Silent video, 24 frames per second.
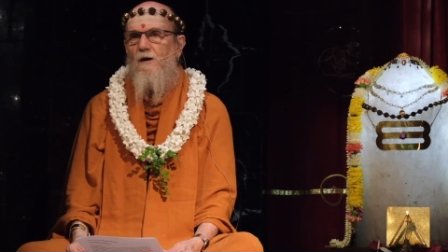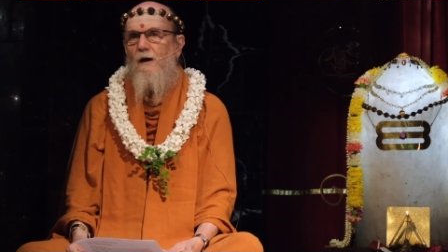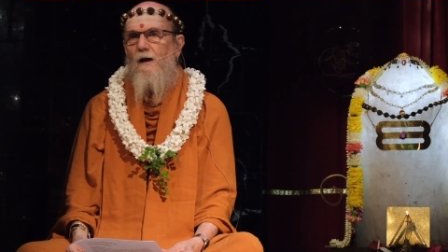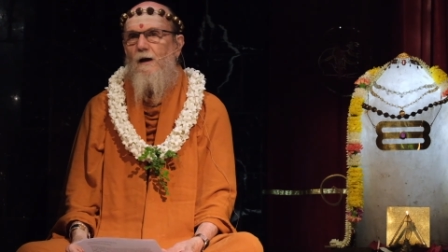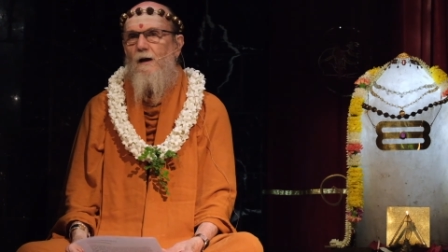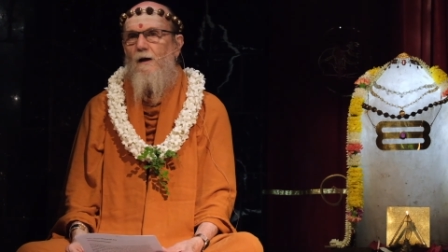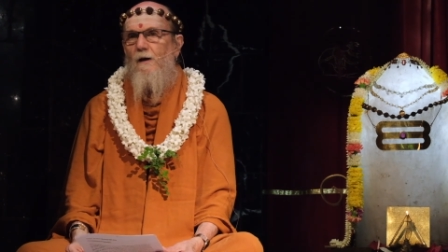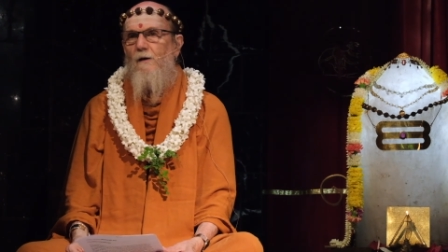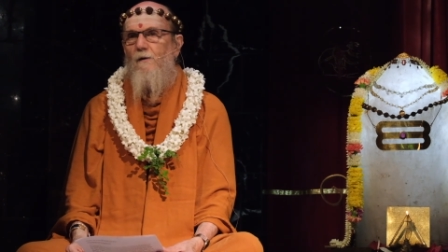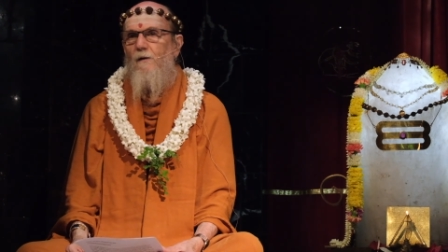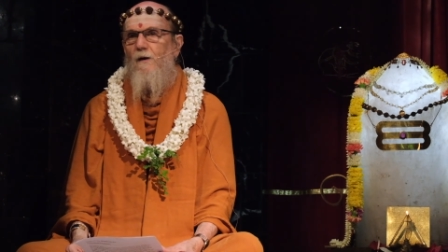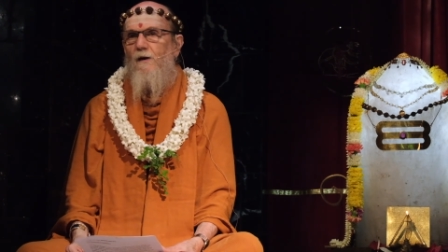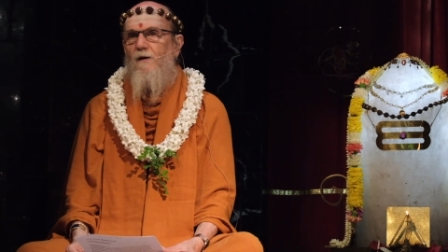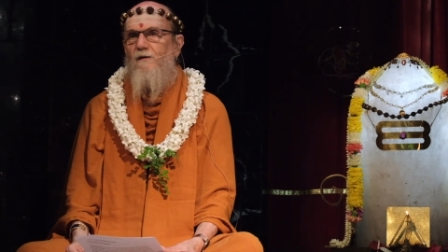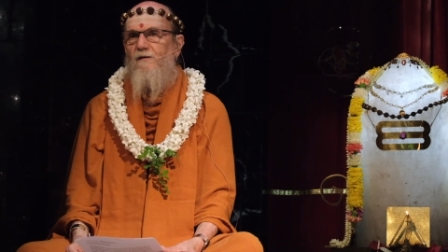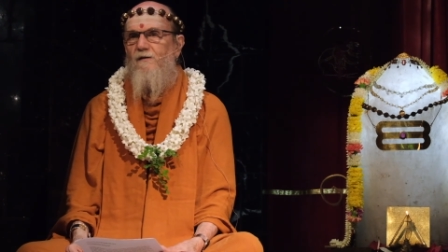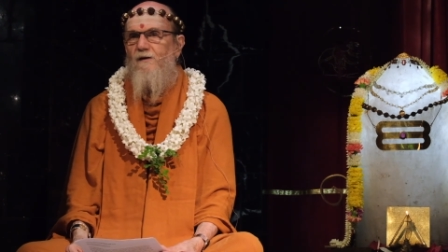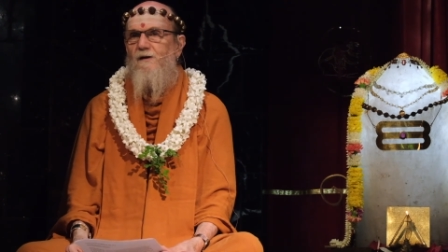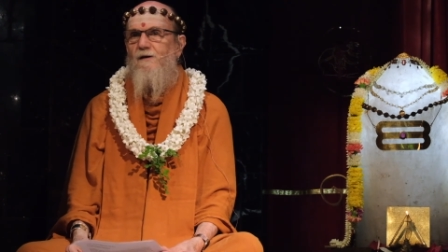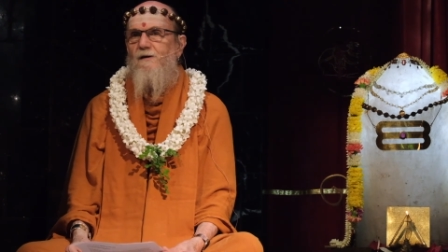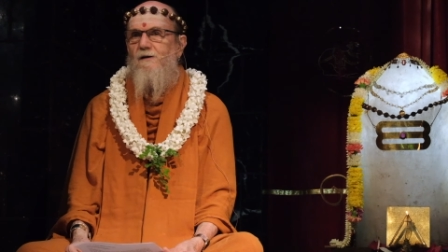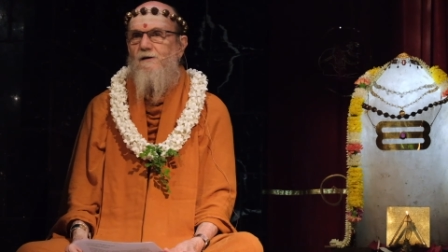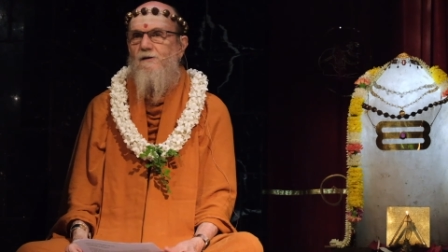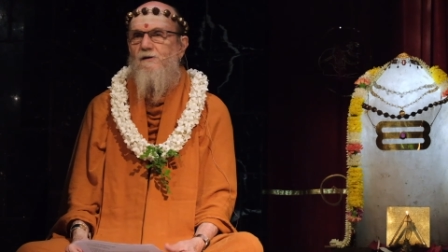and the
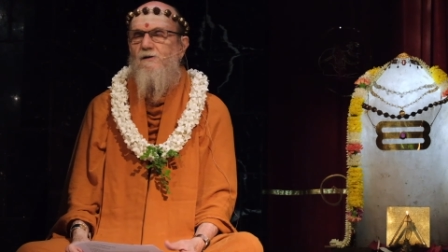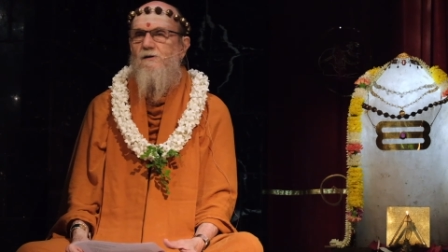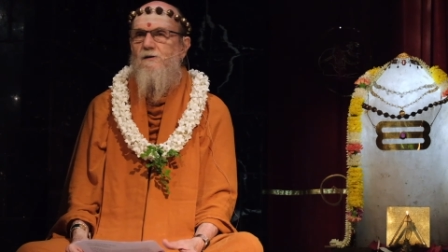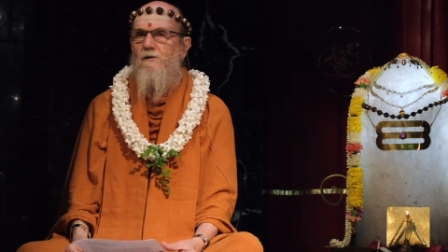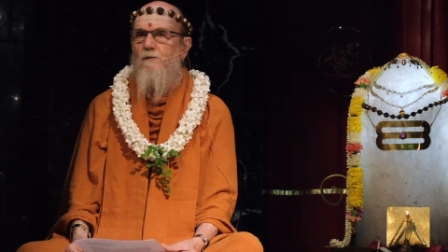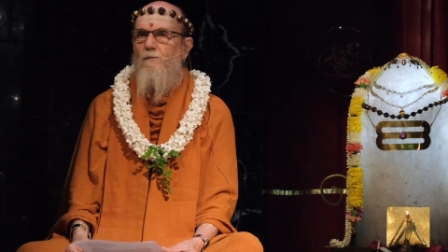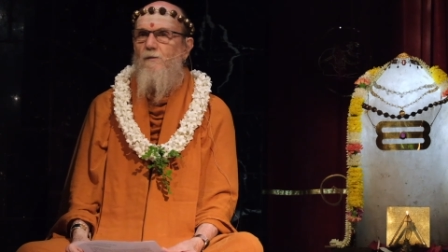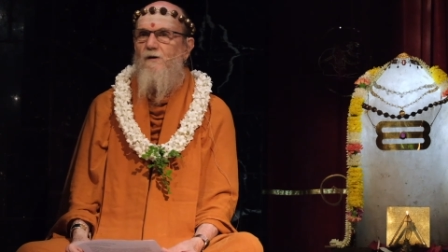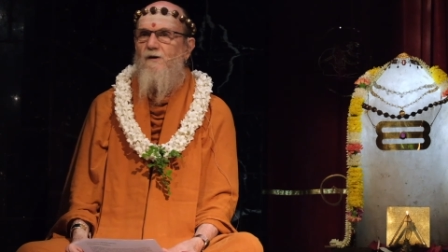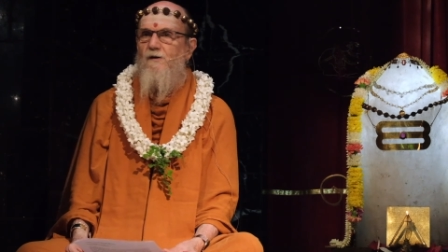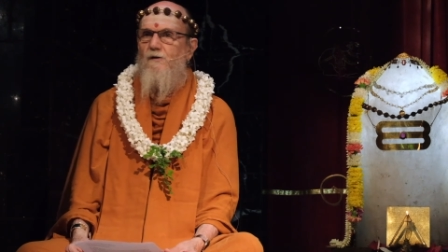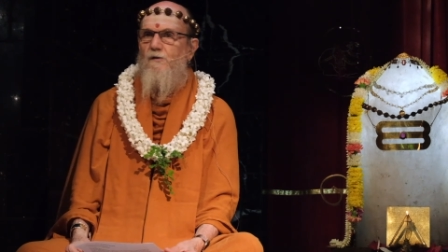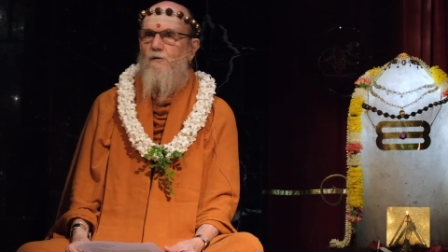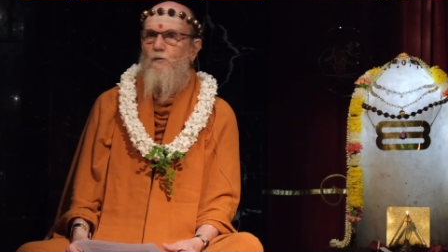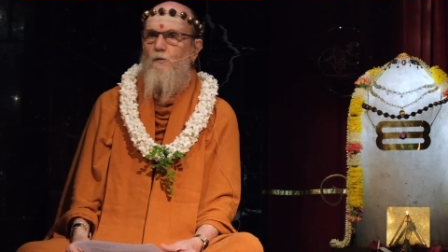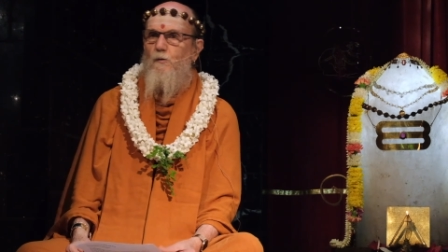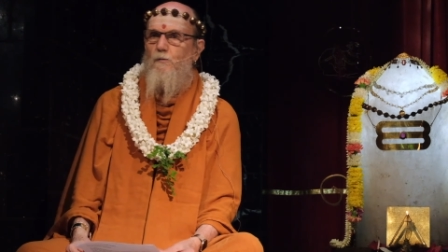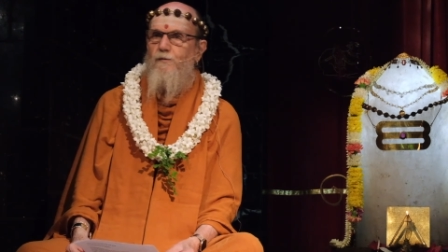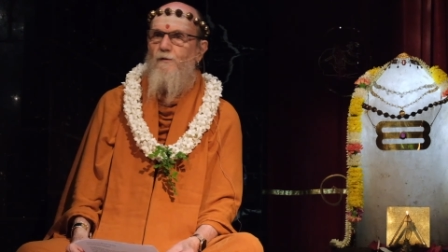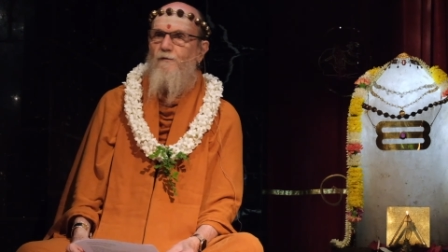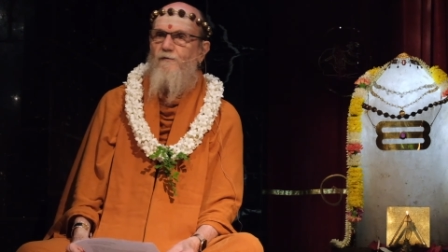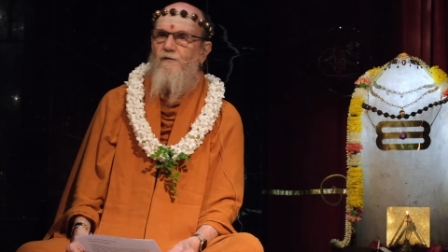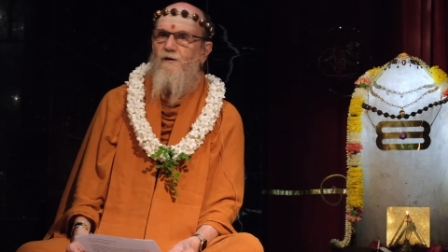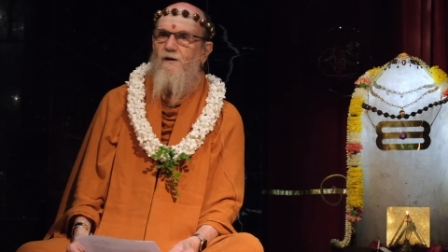theists, the biggest
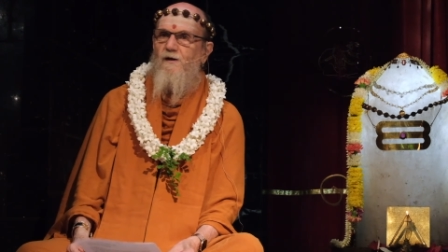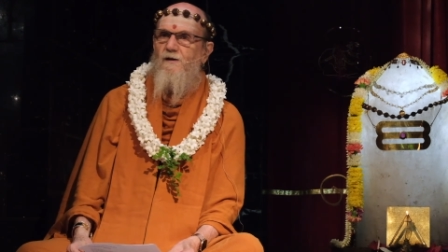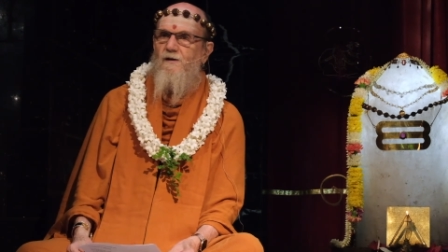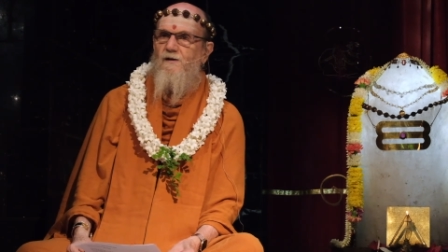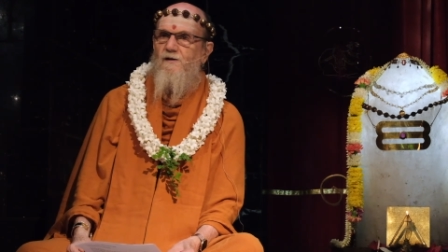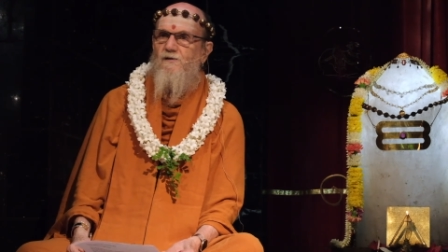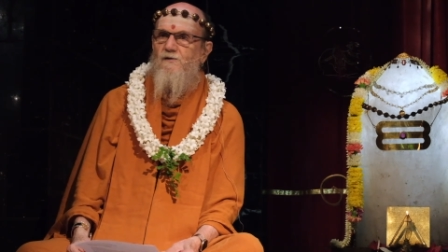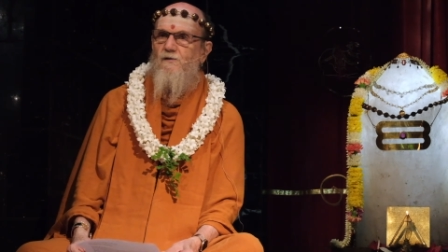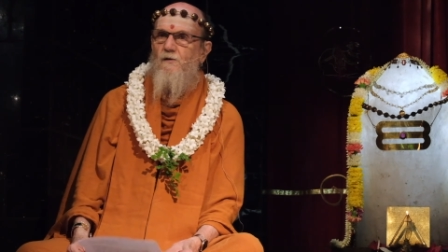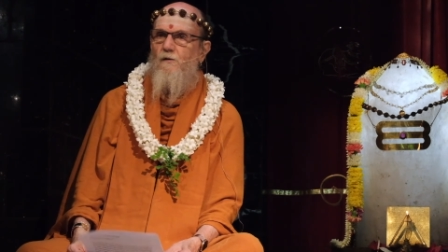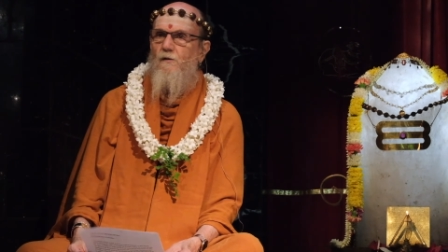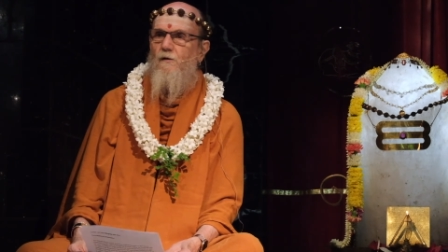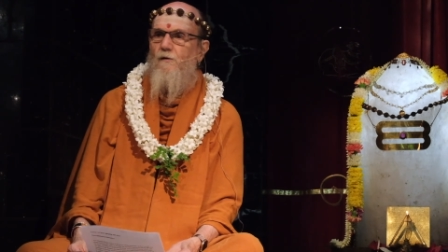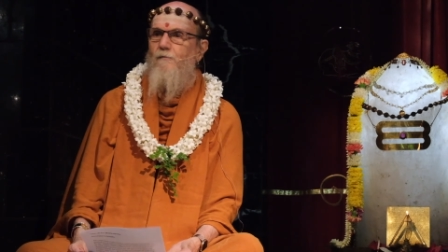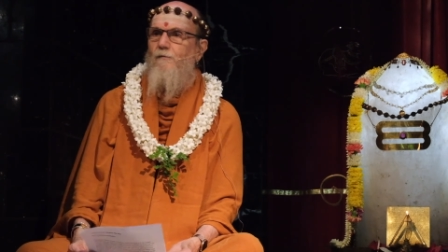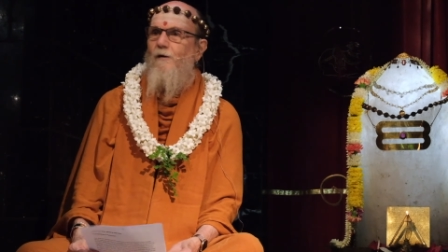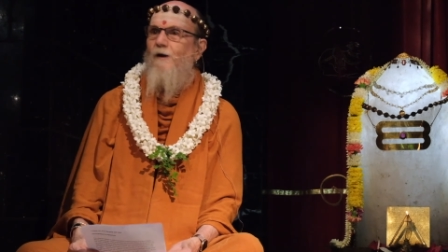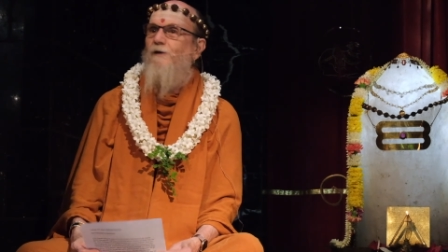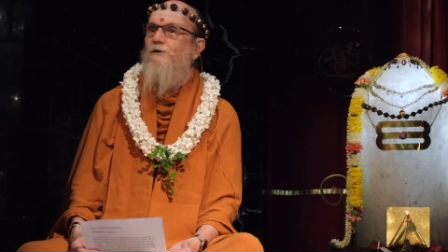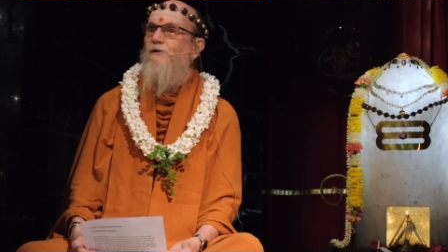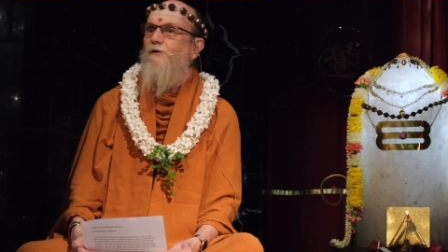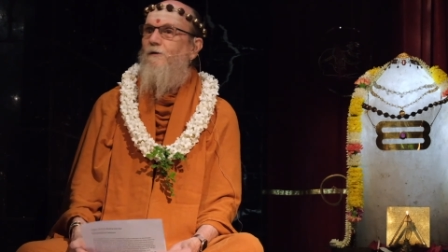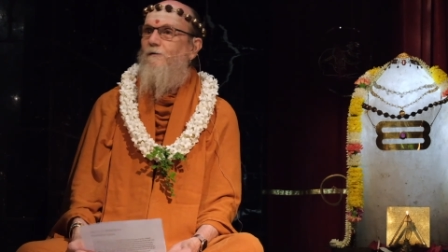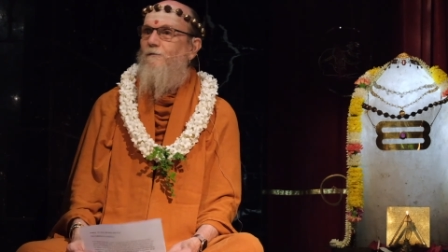group of theists, are the
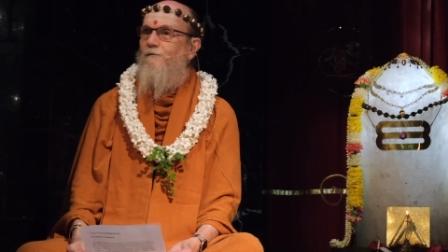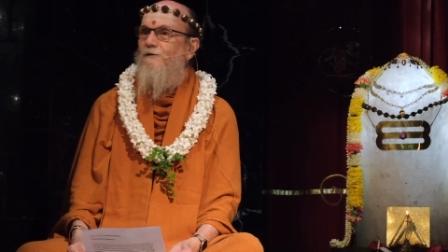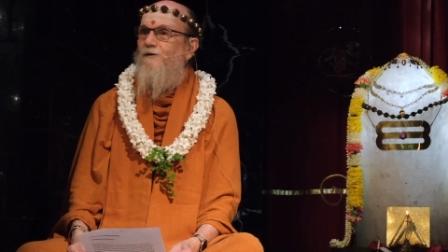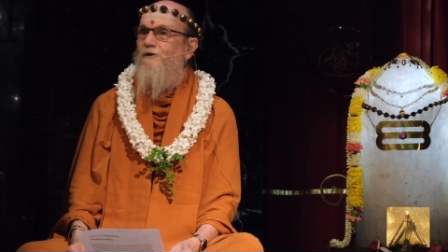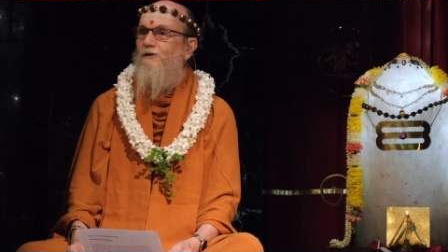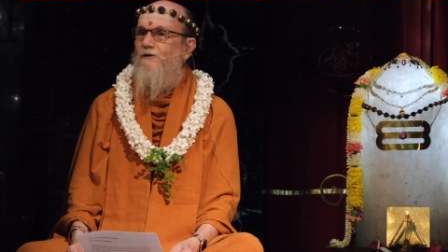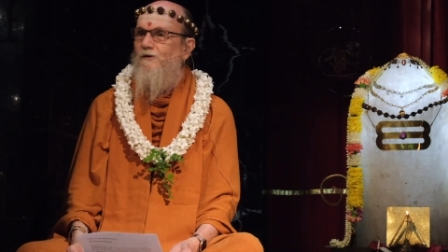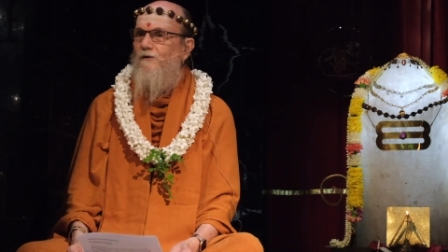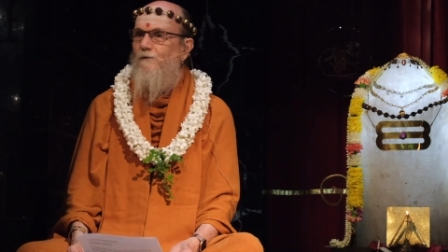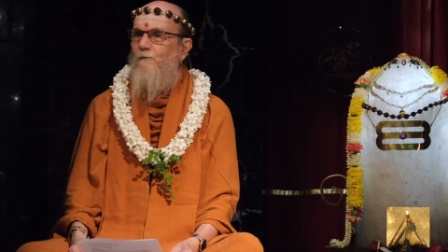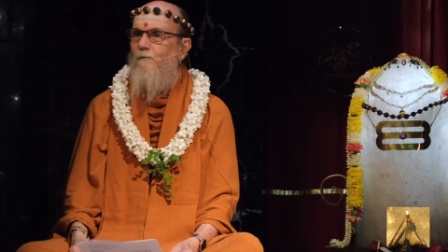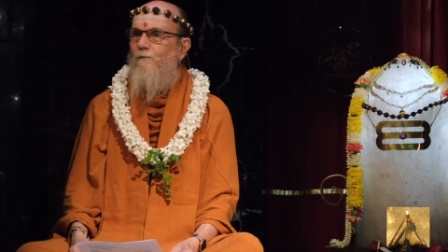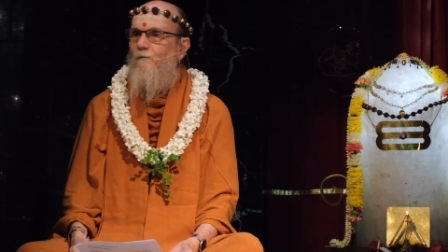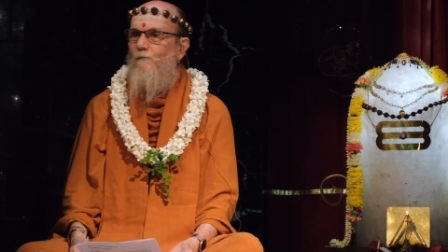Vaishnavas.